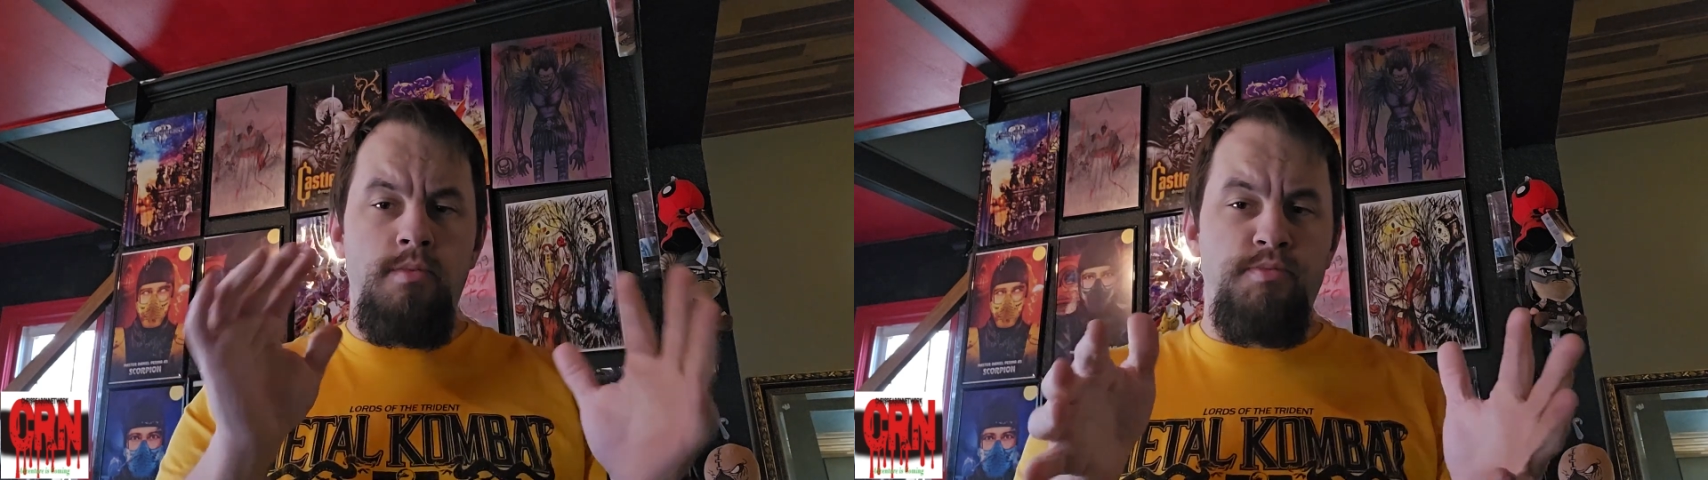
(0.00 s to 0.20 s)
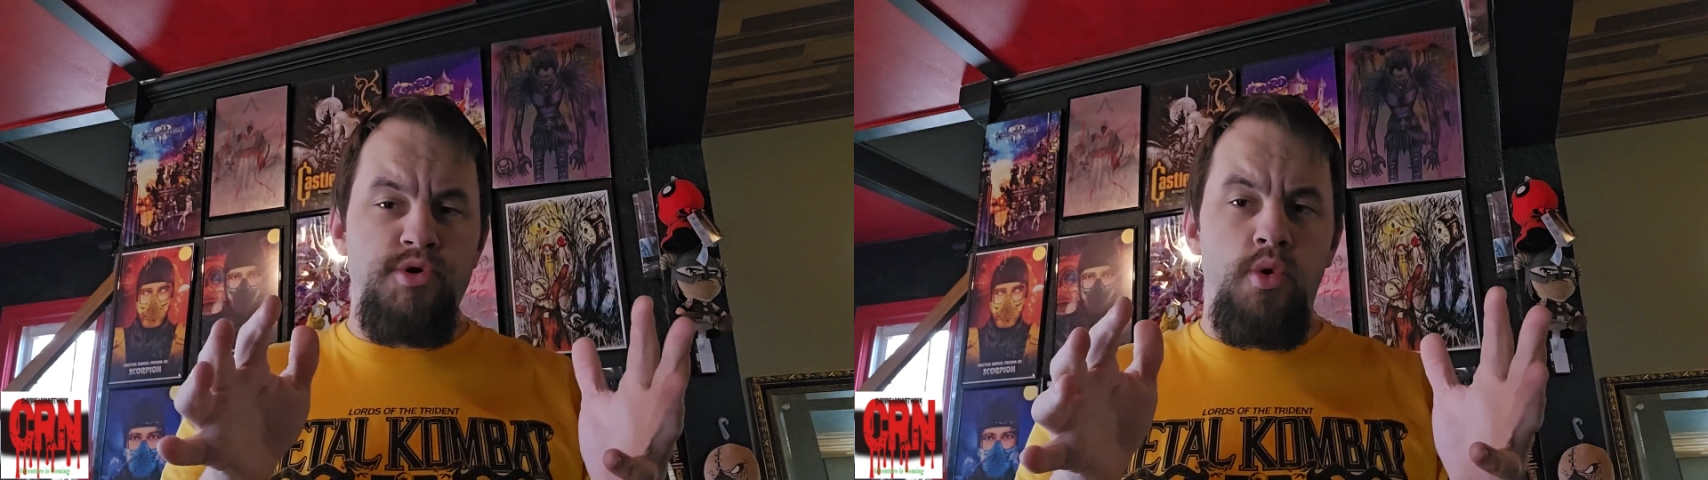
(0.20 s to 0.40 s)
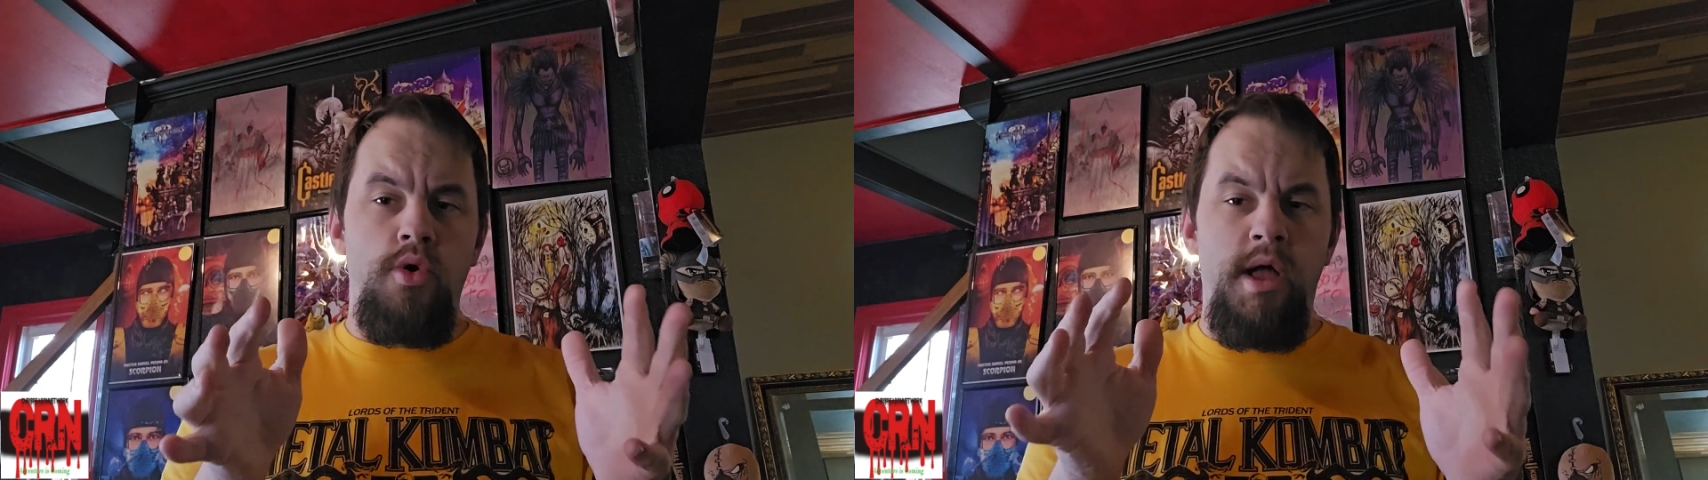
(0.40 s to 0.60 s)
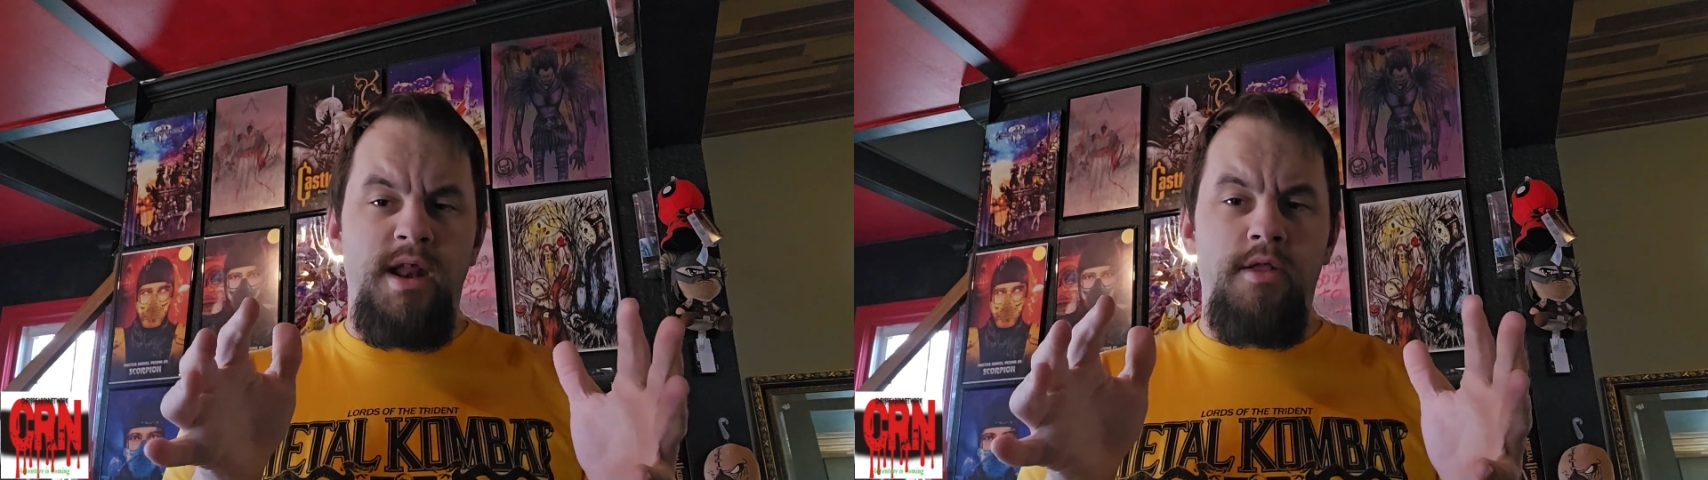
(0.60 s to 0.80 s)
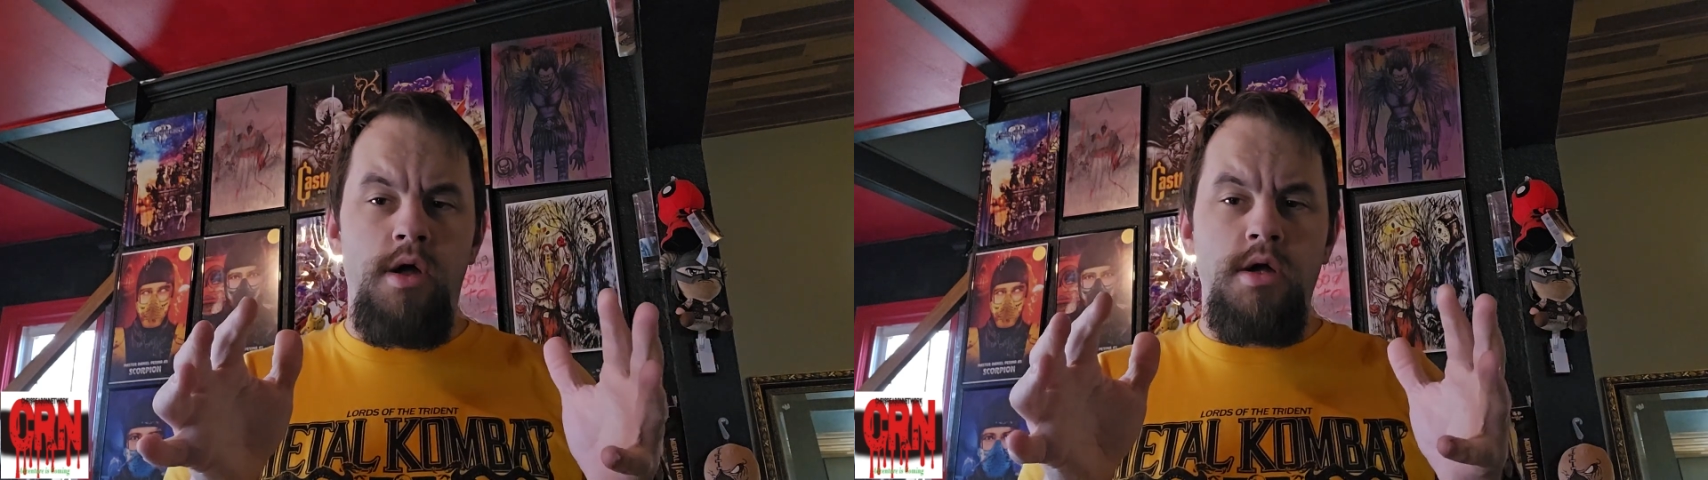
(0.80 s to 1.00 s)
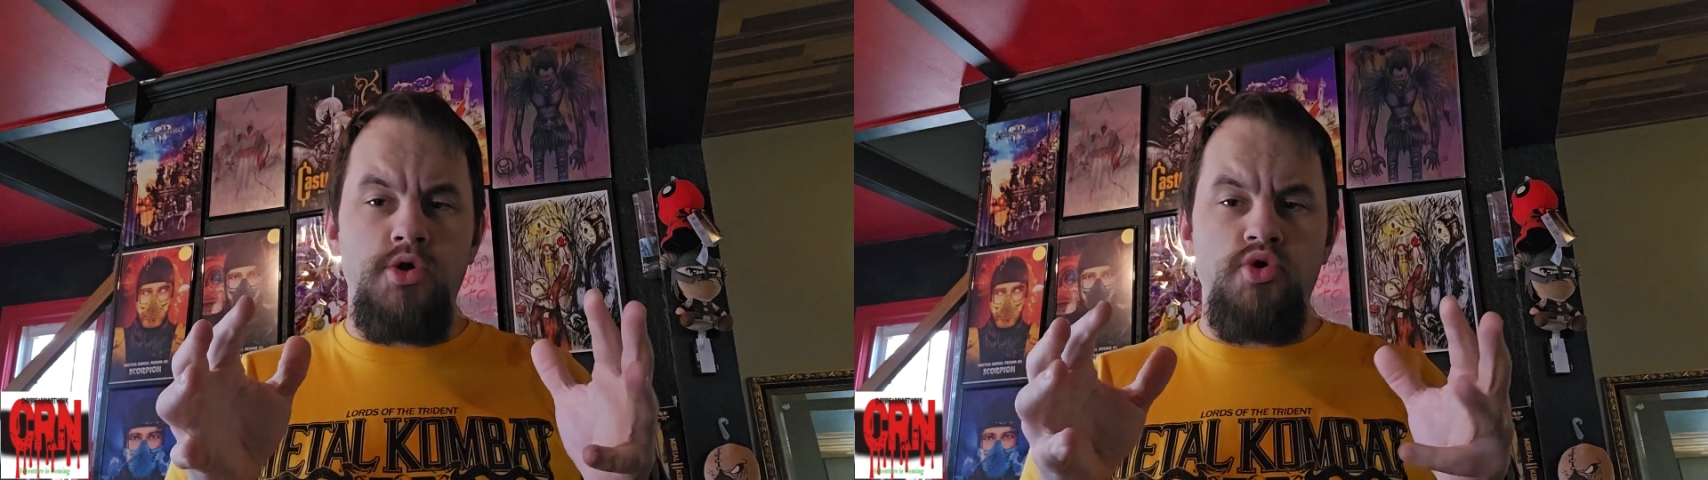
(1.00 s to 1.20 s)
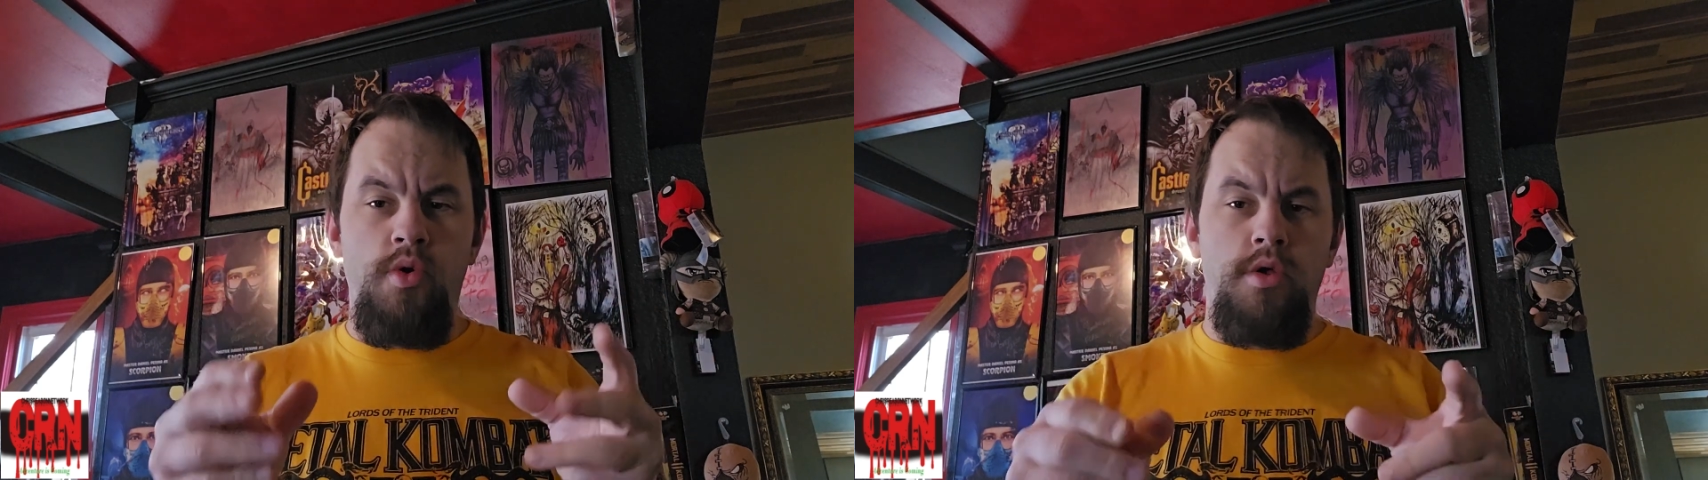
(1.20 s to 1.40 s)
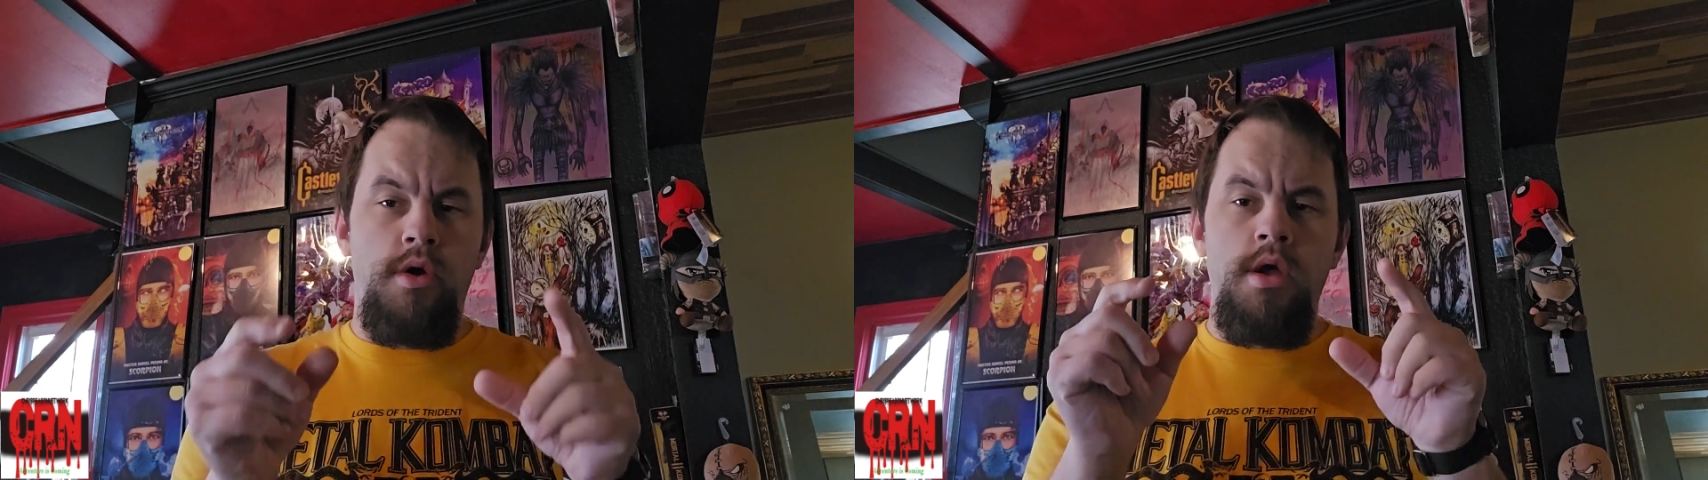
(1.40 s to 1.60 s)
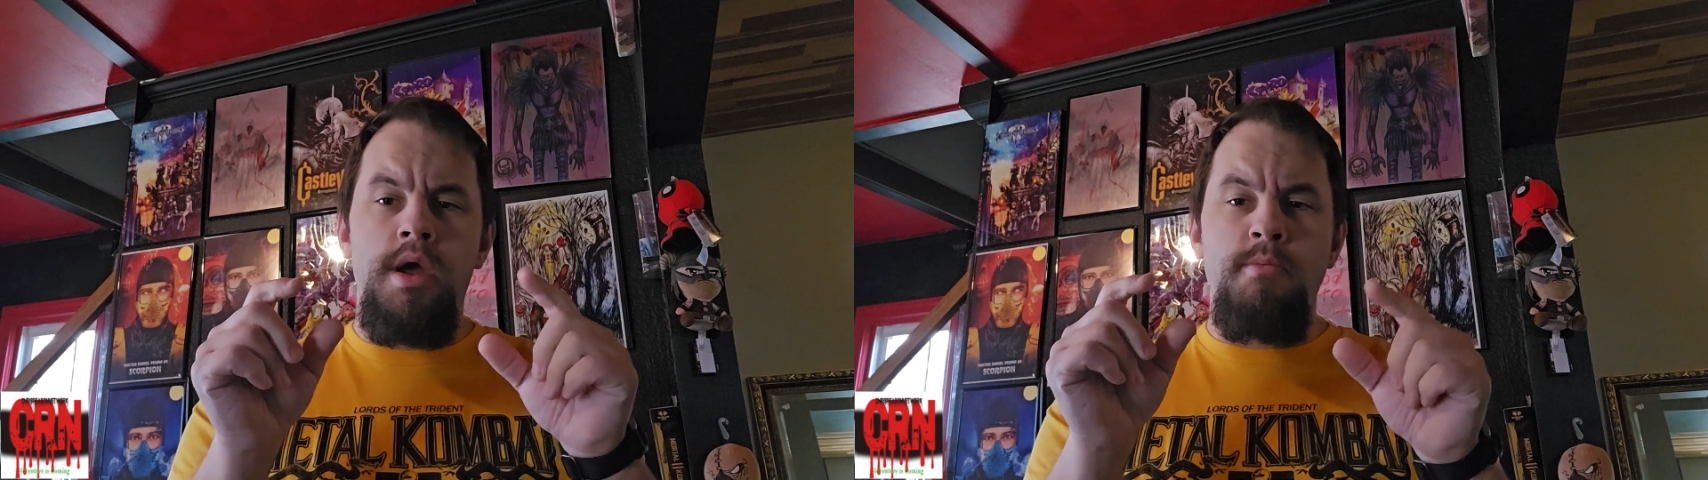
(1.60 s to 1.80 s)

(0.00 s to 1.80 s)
dual analog controller,